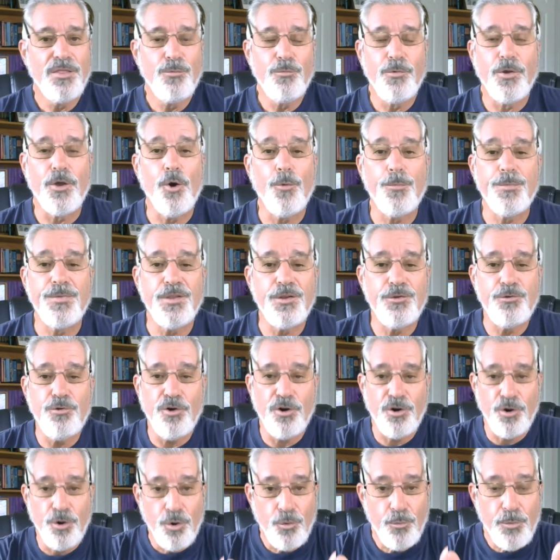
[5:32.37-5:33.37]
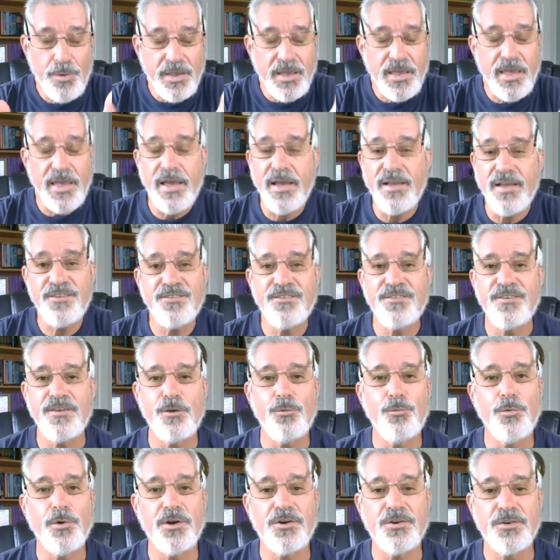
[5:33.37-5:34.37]
we open the door, we can't see
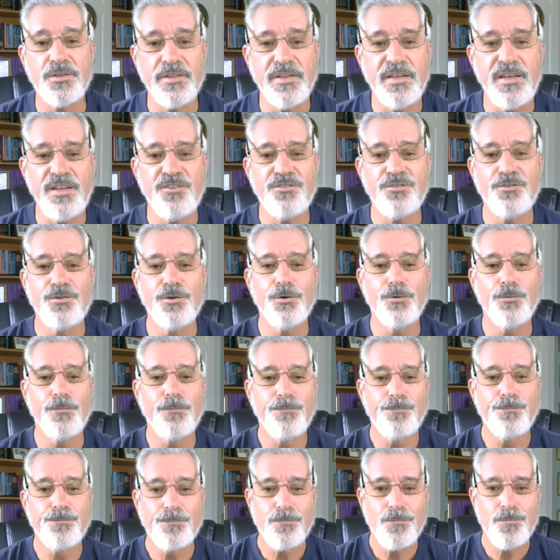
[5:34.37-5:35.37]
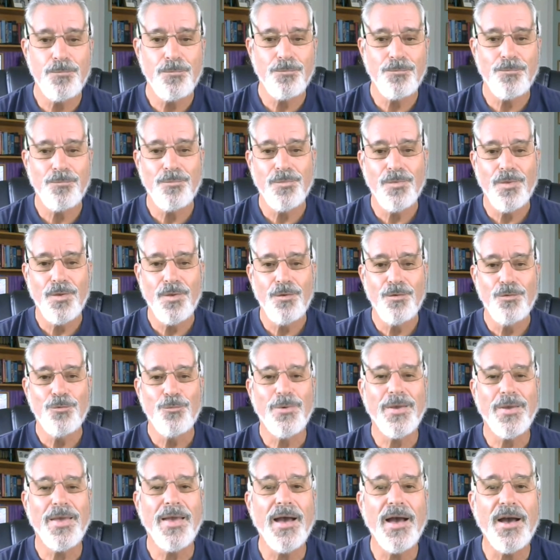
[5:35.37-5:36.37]
where it leads to.
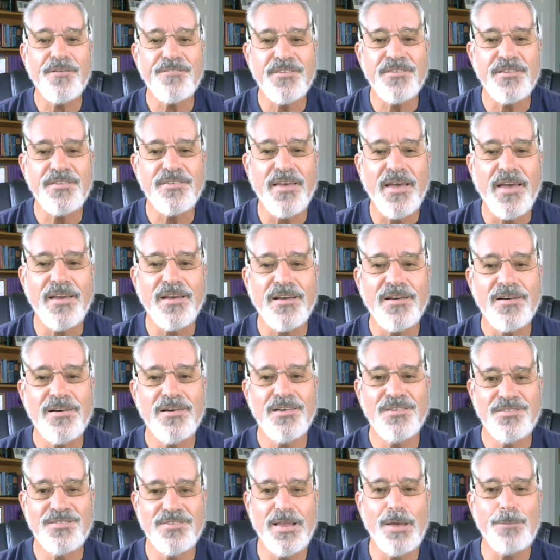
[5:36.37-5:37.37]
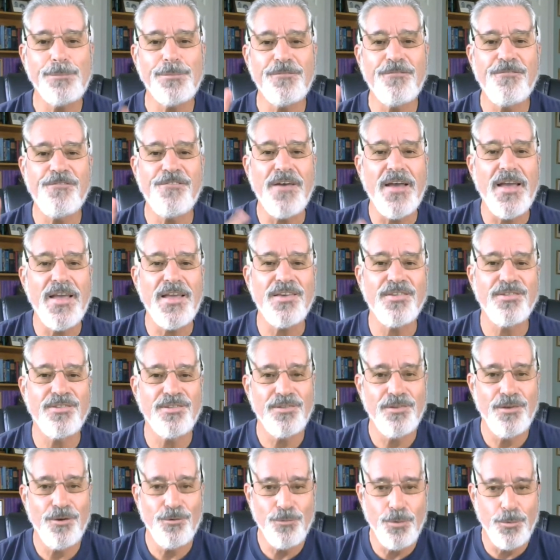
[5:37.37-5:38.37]
We have to take a step of faith
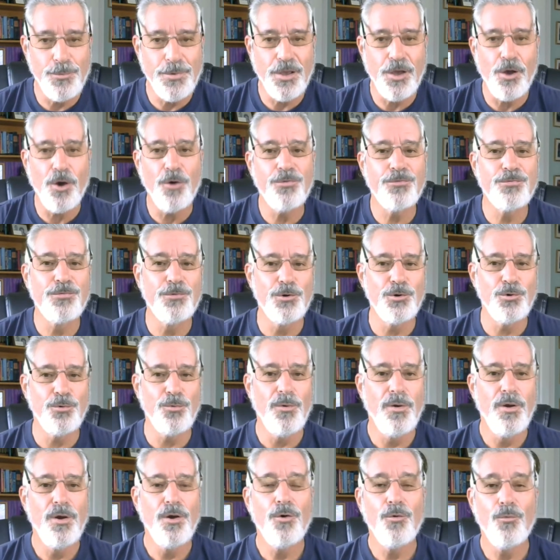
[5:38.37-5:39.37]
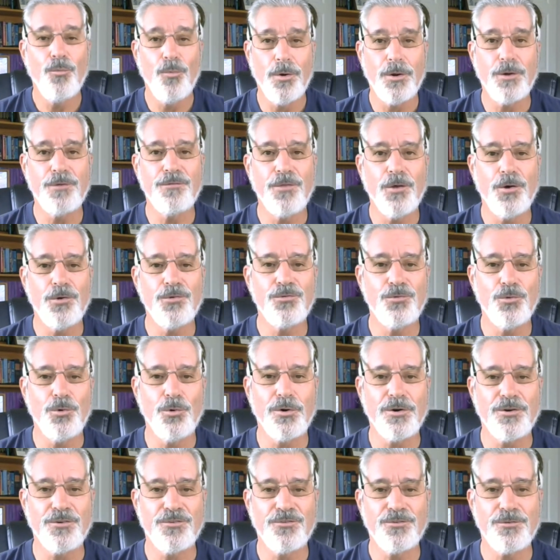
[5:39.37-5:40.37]
when we go through one of those
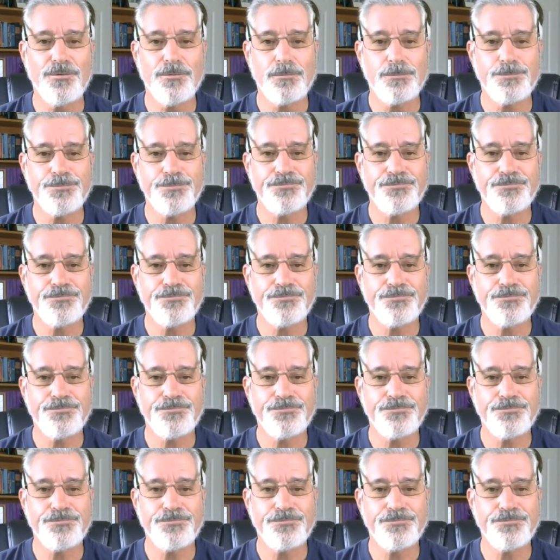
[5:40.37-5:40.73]
doors.